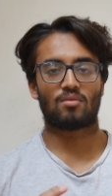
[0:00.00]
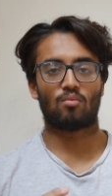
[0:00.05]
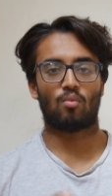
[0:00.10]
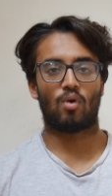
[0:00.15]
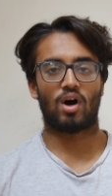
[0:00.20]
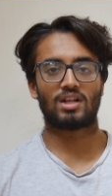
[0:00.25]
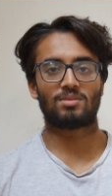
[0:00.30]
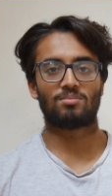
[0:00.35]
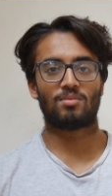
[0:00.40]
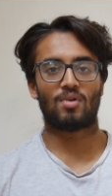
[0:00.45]

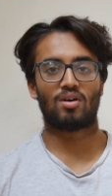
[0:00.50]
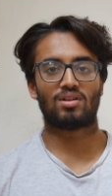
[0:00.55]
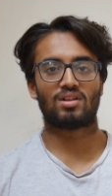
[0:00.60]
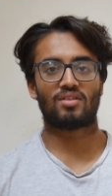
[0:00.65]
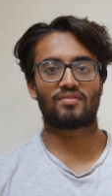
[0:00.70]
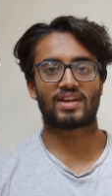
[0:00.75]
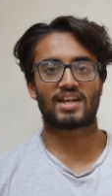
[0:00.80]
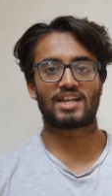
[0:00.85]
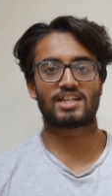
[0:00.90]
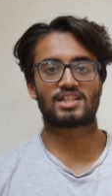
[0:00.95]
one mole
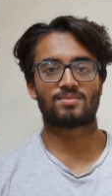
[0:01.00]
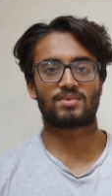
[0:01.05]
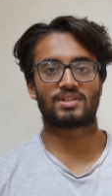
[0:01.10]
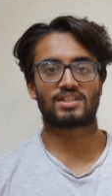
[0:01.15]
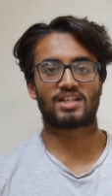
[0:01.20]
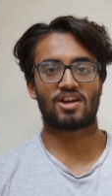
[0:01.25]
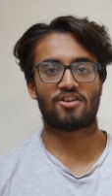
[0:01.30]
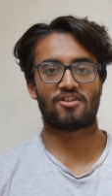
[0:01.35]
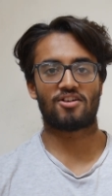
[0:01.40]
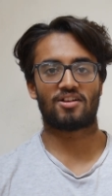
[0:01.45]
of each
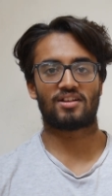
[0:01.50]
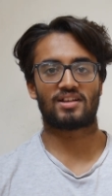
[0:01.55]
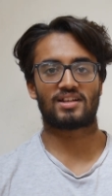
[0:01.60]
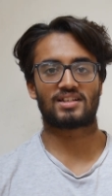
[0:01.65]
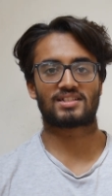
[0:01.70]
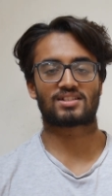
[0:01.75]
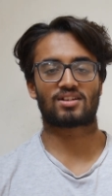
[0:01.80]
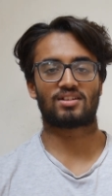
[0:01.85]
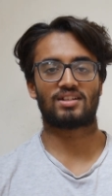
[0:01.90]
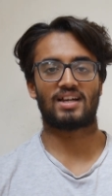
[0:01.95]
material
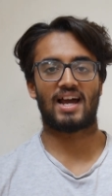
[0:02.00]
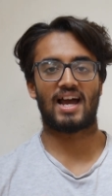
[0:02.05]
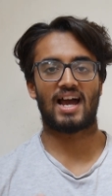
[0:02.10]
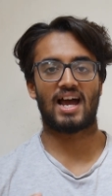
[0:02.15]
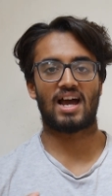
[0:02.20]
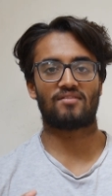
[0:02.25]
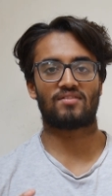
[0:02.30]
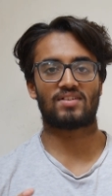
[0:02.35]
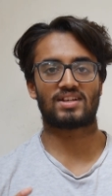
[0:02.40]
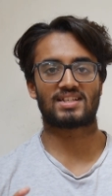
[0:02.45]
is going to
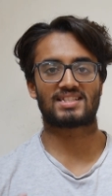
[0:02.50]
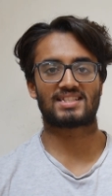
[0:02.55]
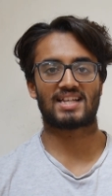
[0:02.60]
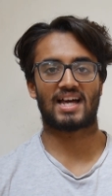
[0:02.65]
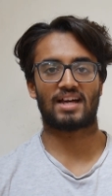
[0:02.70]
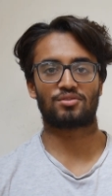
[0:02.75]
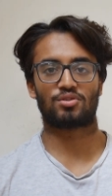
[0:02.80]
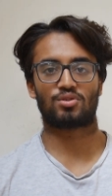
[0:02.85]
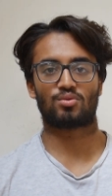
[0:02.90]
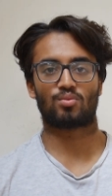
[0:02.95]
have a
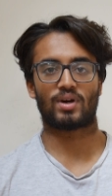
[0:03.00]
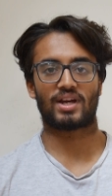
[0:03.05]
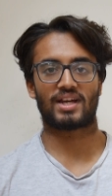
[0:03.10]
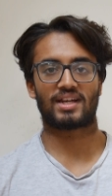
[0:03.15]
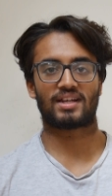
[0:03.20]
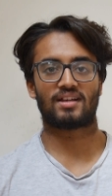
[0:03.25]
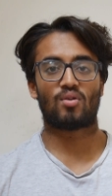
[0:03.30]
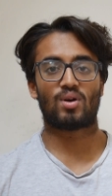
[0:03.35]
standard weight.